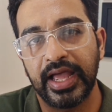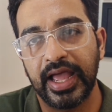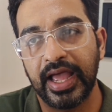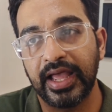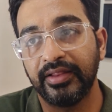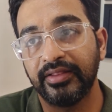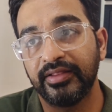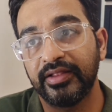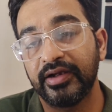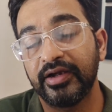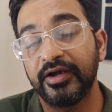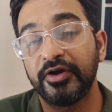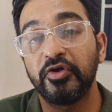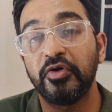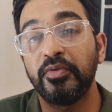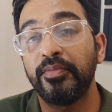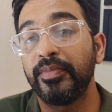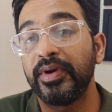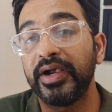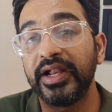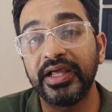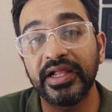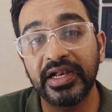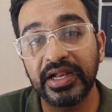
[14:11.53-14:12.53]
And there are no
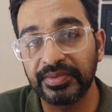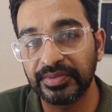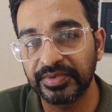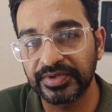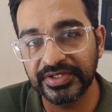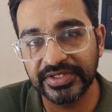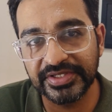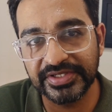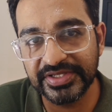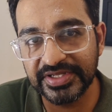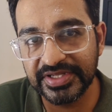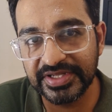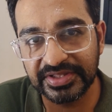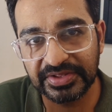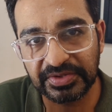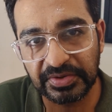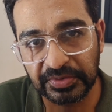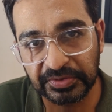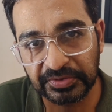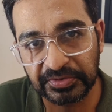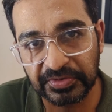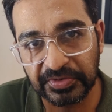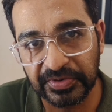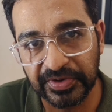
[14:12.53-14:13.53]
medical emergency in
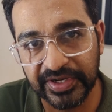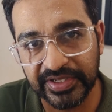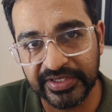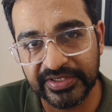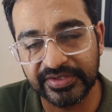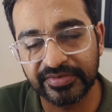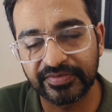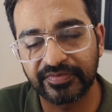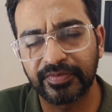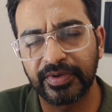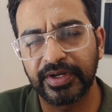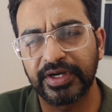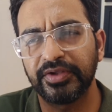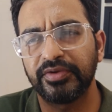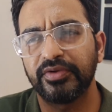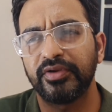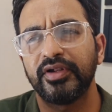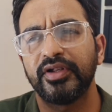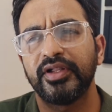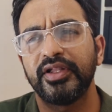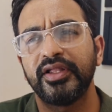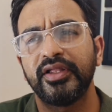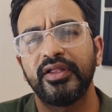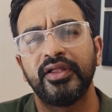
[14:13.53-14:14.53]
the orthodontics,
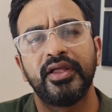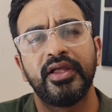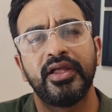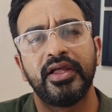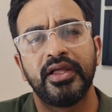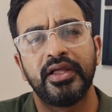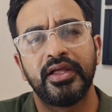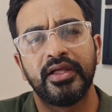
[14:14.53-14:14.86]
particularly.